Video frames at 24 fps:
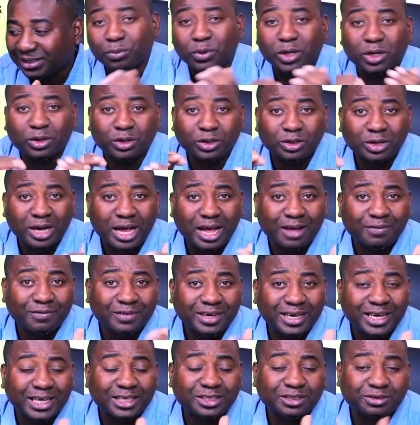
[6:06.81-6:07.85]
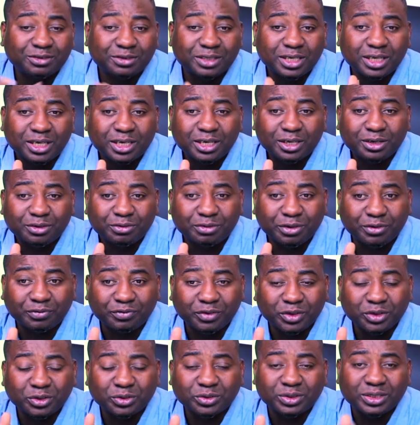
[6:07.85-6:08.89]
We're going to have less
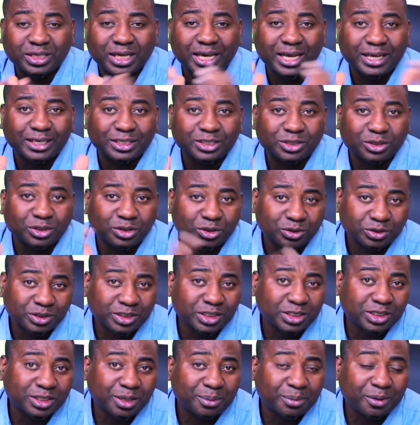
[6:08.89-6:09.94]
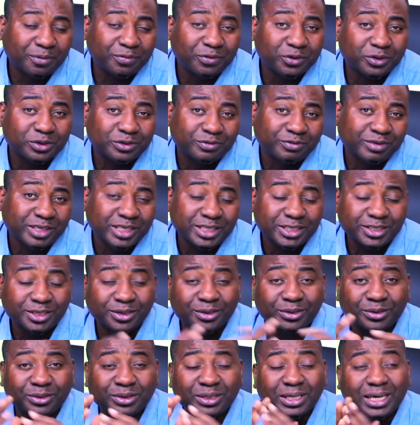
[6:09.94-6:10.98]
reviews, and so you see some of those
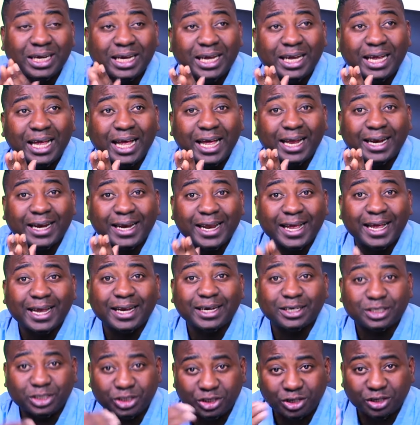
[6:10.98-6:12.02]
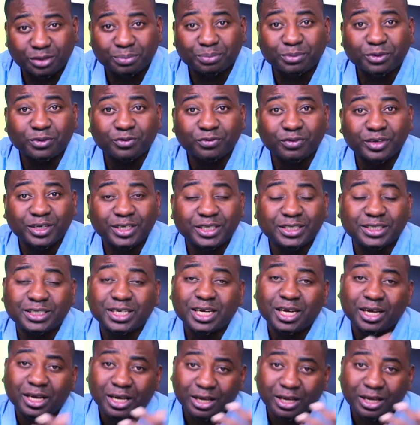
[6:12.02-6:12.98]
videos, and then short movies.